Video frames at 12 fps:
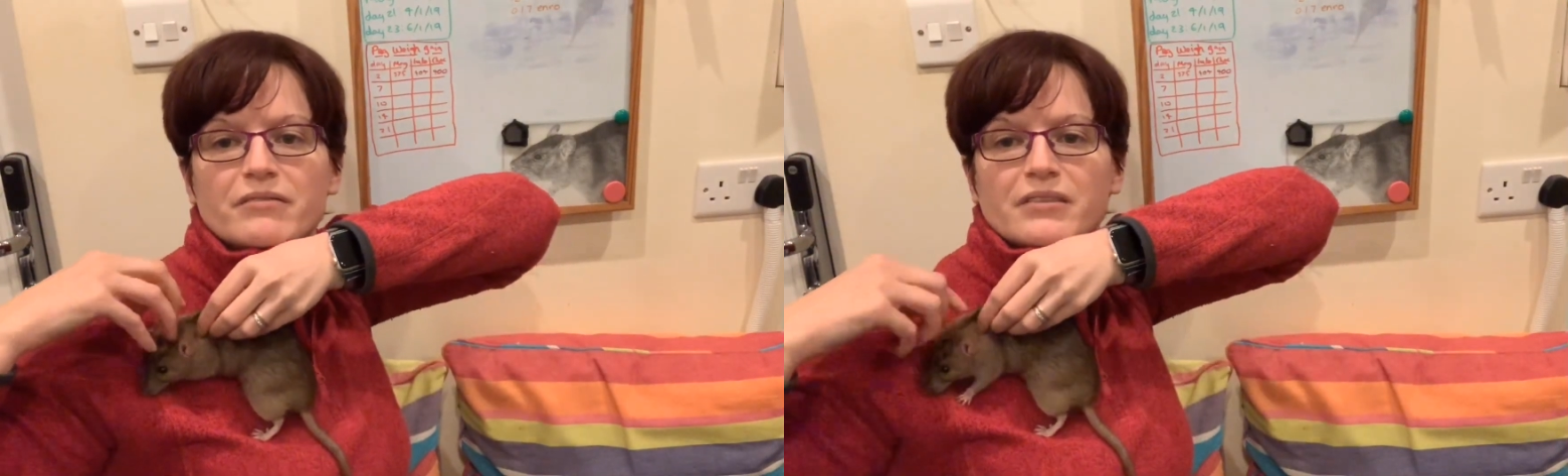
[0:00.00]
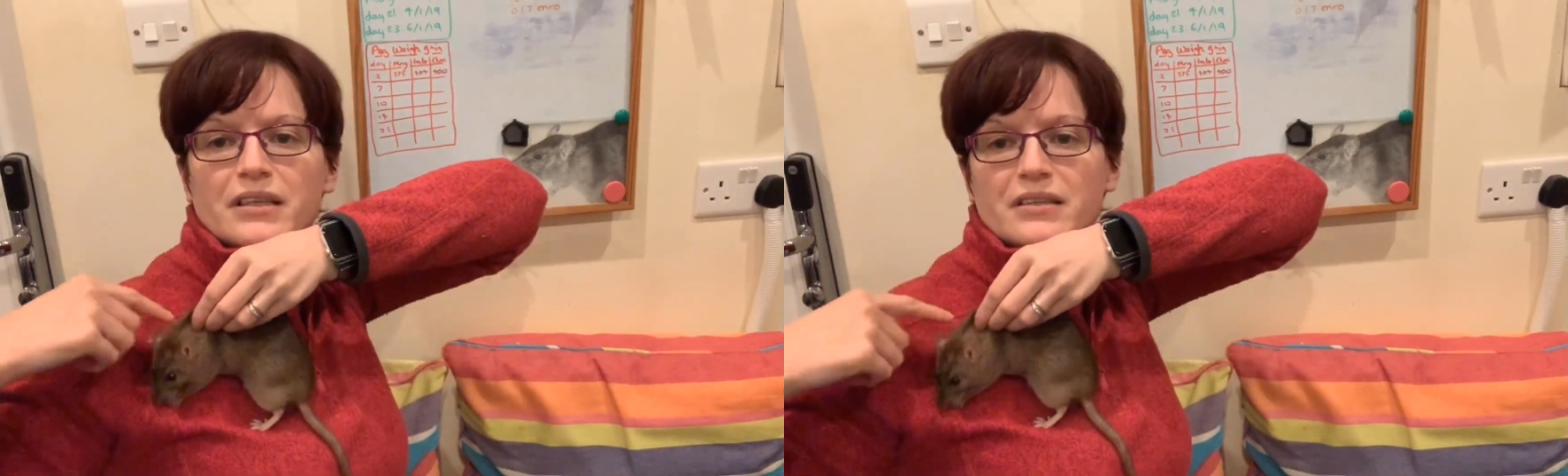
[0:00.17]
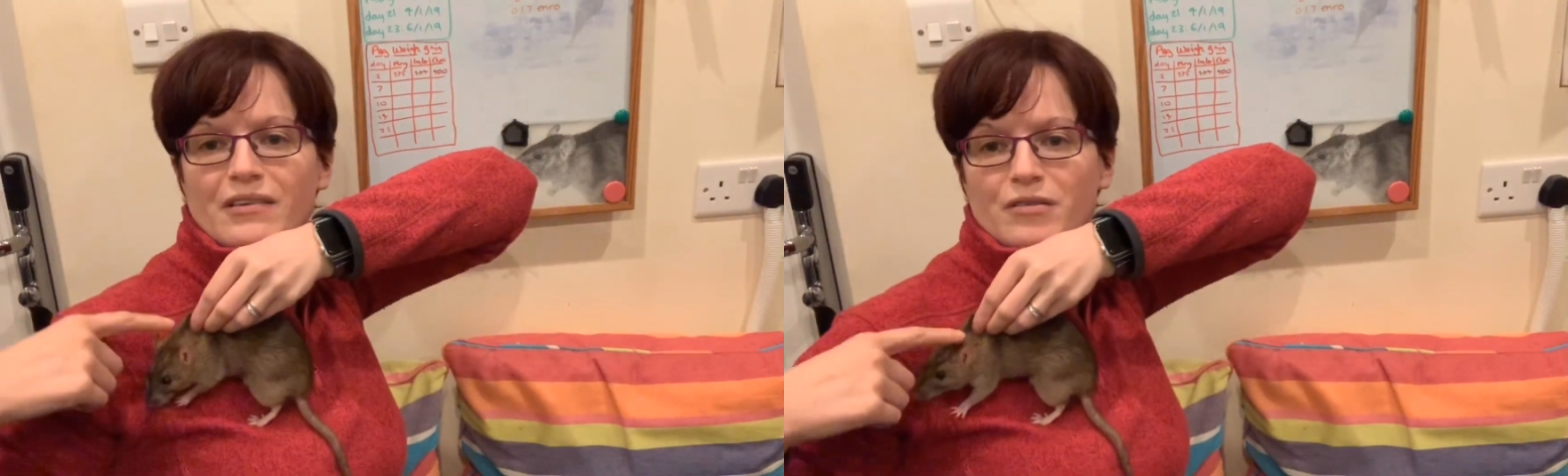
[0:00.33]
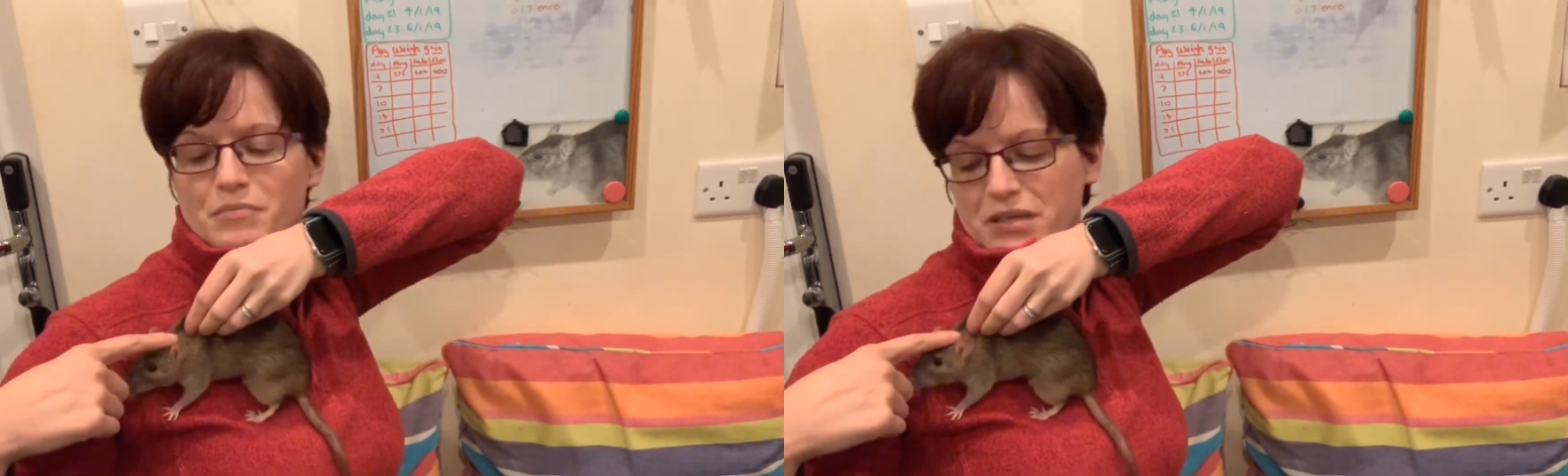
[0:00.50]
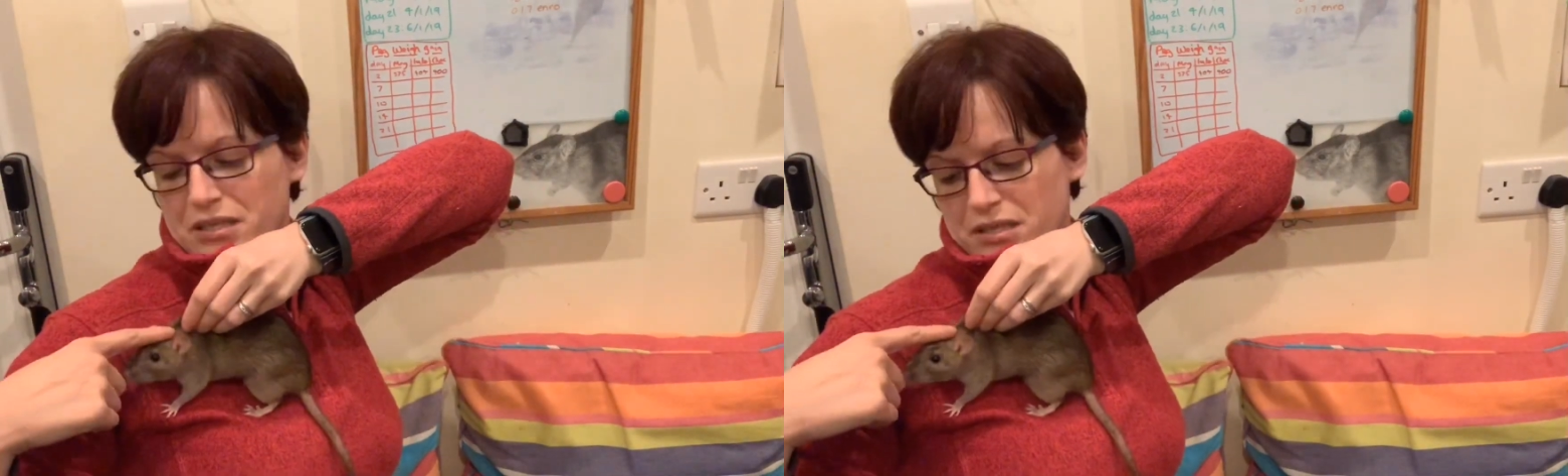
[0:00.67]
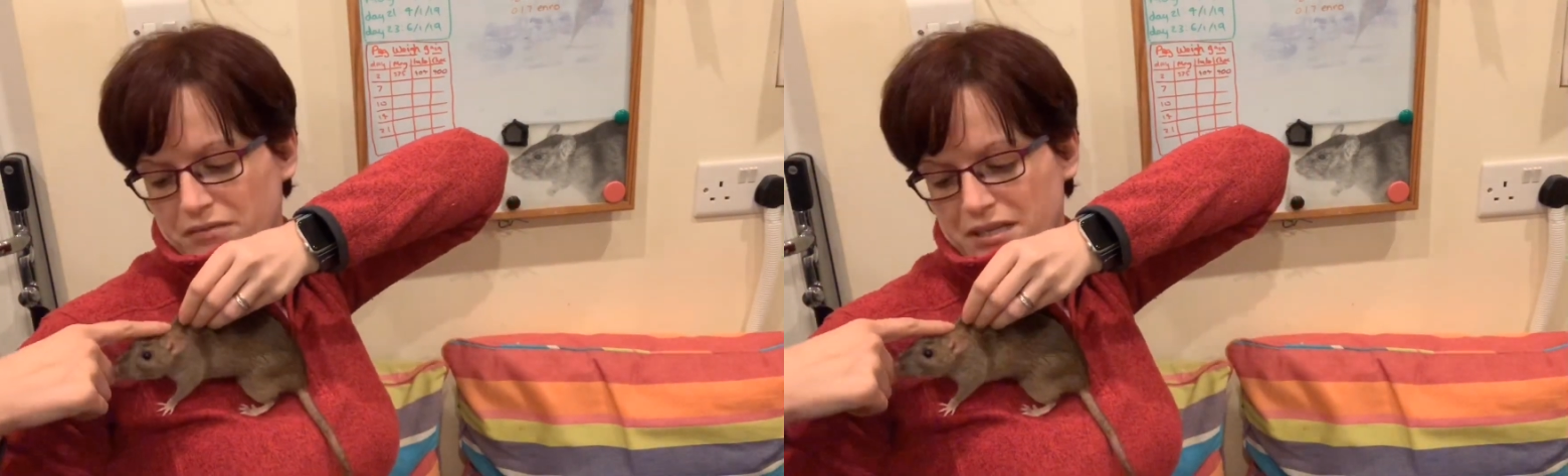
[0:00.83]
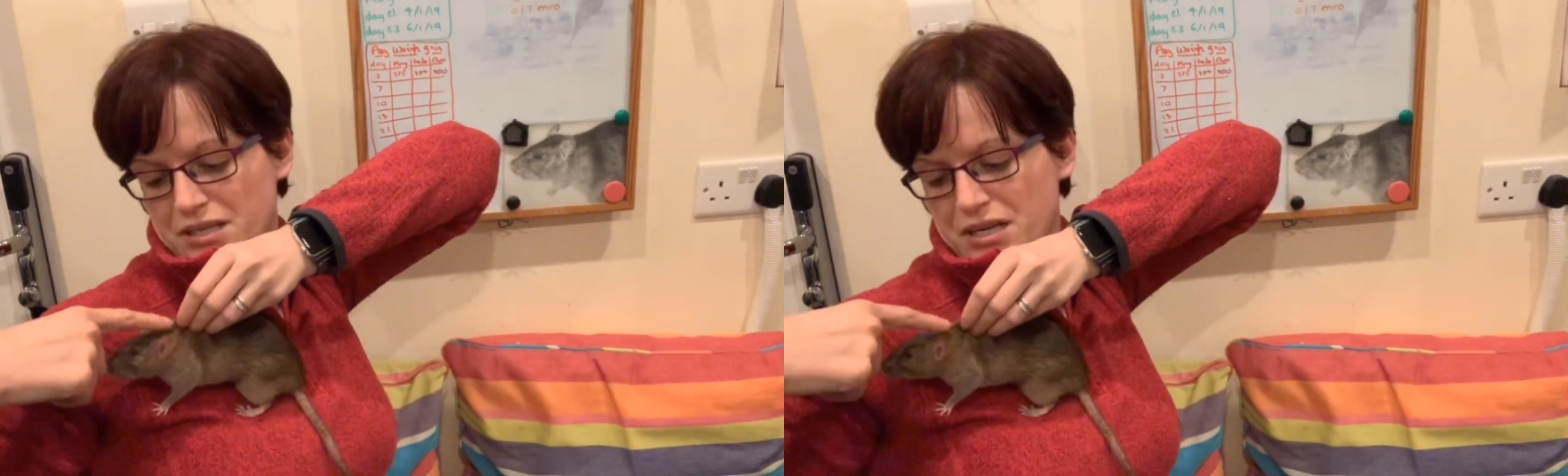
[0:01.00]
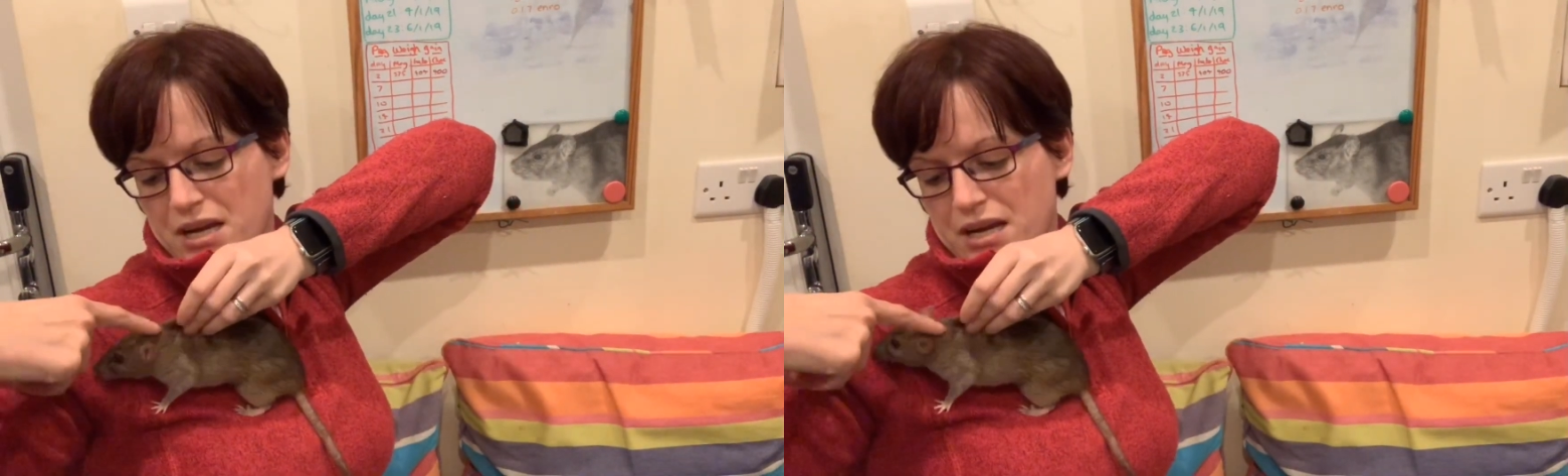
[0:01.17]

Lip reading: for this, having been syringed,